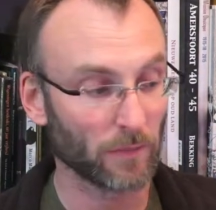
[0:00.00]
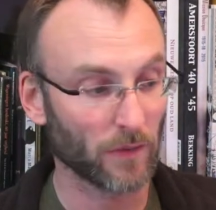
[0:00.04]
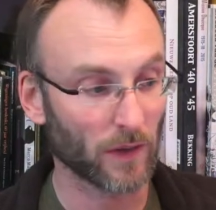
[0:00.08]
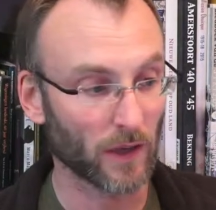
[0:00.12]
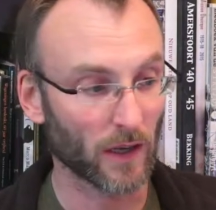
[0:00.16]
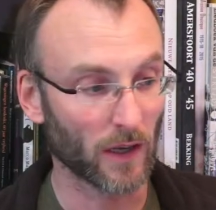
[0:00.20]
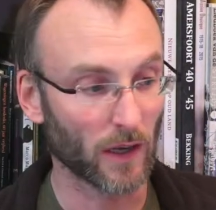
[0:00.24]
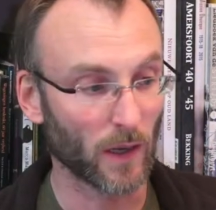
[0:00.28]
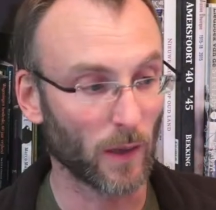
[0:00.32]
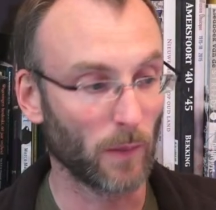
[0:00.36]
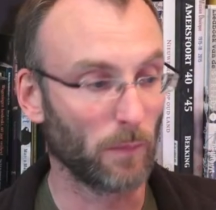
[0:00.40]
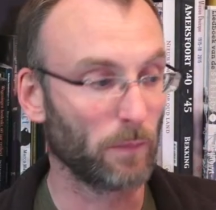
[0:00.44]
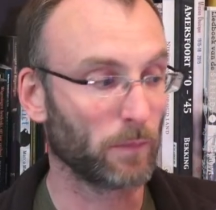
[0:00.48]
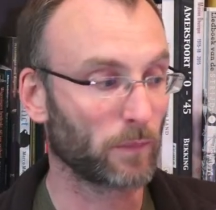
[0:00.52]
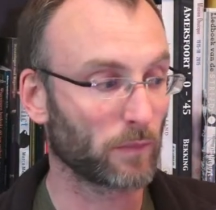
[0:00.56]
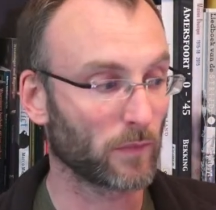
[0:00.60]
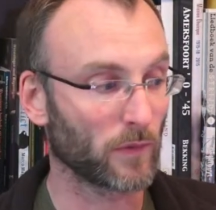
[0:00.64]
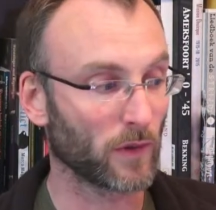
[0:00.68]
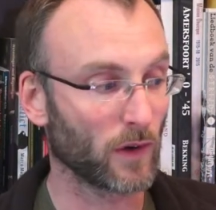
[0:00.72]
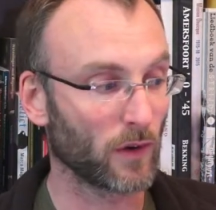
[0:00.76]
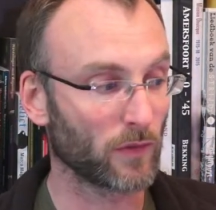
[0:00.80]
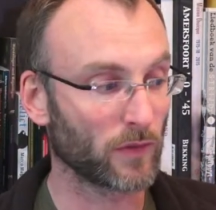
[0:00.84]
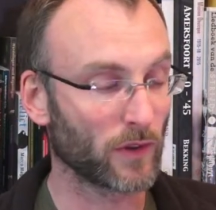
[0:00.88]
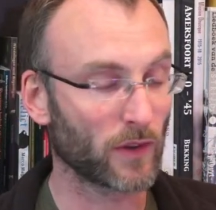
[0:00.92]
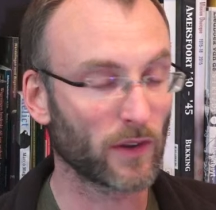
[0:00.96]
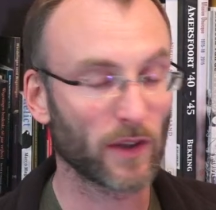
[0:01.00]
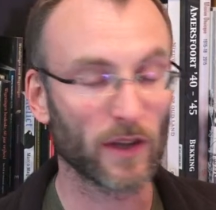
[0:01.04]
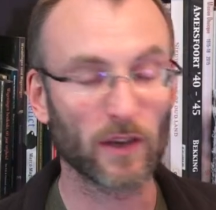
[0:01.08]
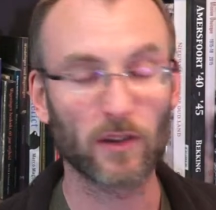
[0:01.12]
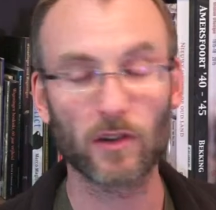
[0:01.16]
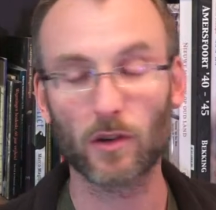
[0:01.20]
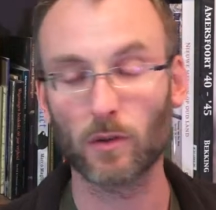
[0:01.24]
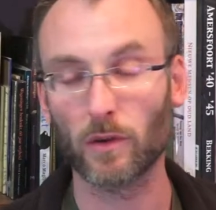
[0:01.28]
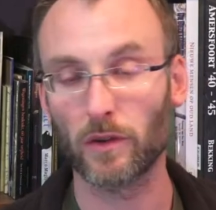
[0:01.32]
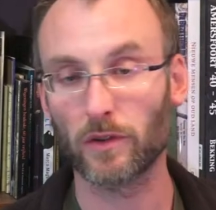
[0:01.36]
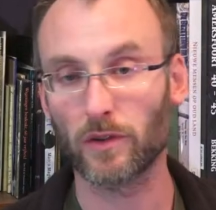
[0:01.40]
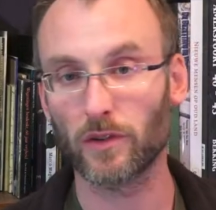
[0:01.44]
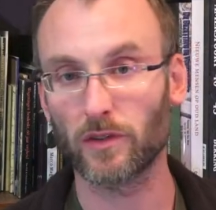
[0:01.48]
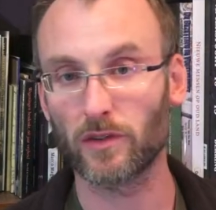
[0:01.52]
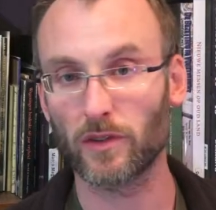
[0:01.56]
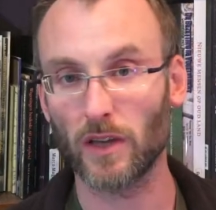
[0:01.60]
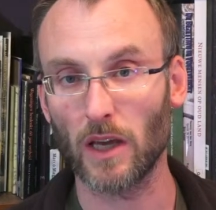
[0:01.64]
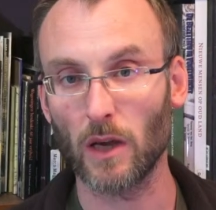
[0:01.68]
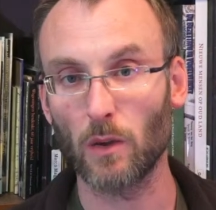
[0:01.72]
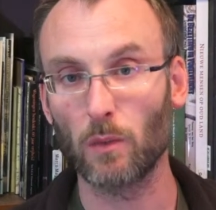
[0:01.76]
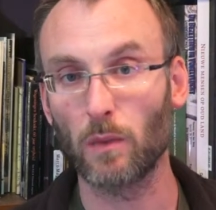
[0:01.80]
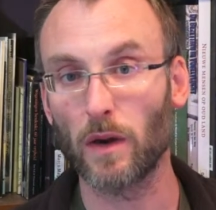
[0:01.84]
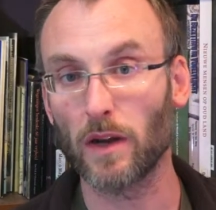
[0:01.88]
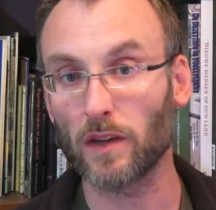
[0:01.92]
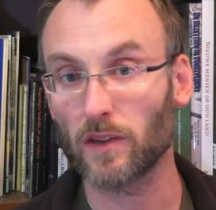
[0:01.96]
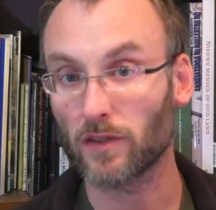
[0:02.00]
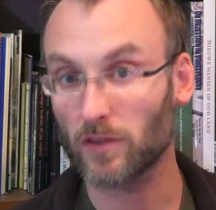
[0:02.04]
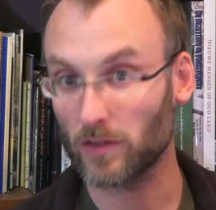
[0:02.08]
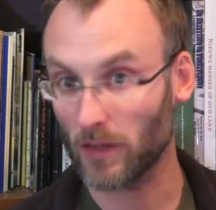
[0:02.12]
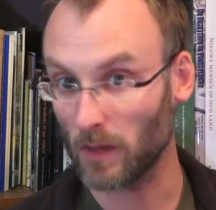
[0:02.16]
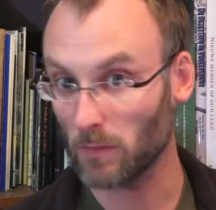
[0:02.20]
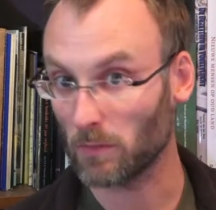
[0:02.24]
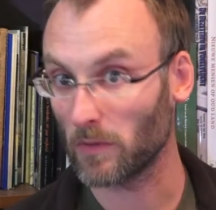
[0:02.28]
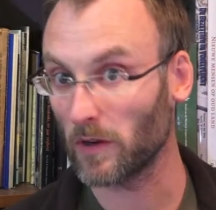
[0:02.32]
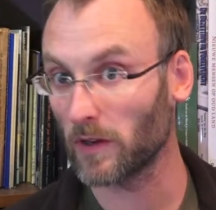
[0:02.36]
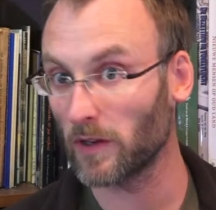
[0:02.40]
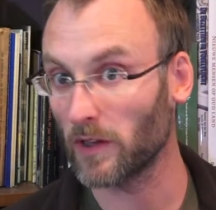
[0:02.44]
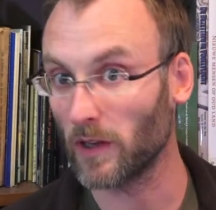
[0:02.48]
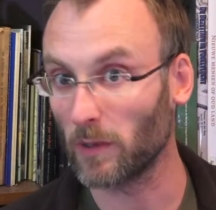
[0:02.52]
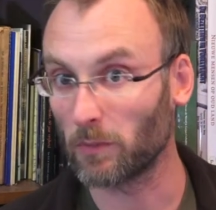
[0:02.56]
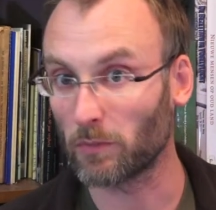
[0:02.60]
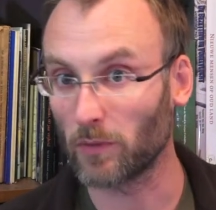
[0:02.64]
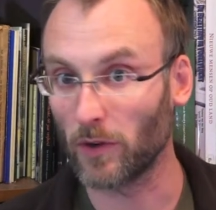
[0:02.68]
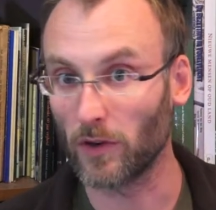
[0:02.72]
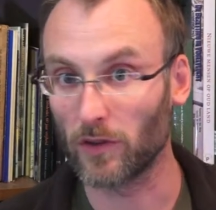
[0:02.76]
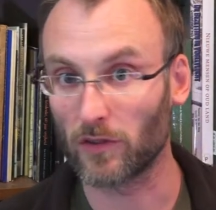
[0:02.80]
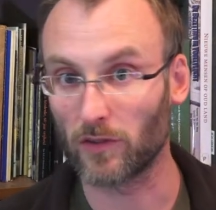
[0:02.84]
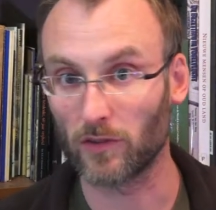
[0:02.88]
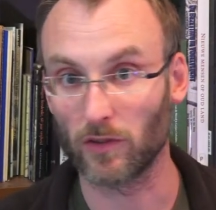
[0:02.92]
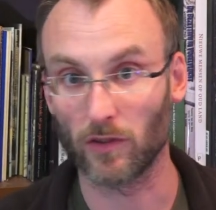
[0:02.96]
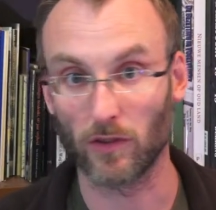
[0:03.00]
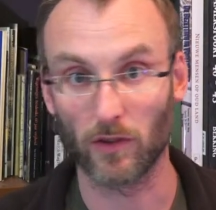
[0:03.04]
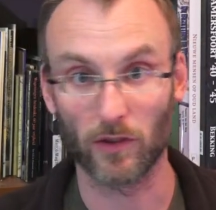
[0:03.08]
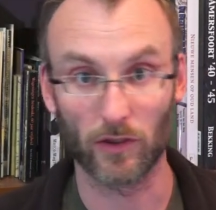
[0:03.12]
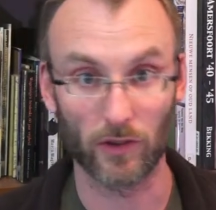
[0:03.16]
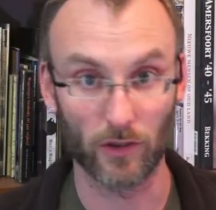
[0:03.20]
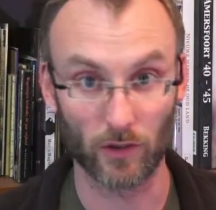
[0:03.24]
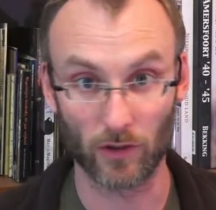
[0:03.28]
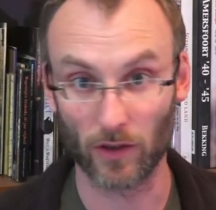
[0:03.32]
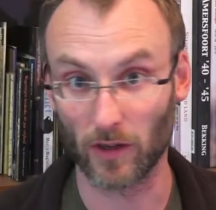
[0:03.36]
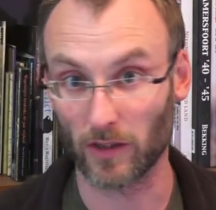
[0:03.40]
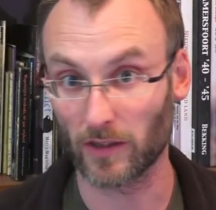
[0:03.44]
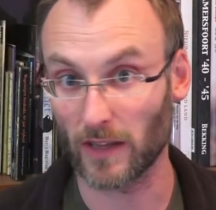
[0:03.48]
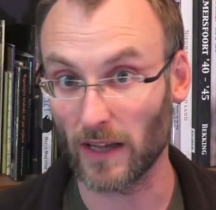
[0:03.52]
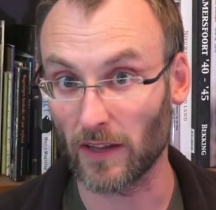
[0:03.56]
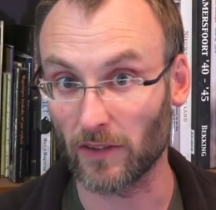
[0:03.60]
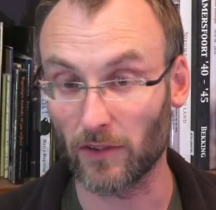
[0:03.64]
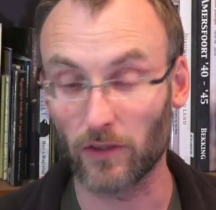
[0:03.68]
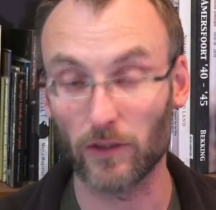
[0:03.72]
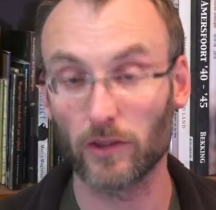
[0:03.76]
of the things you want to say when somebody approaches you like that.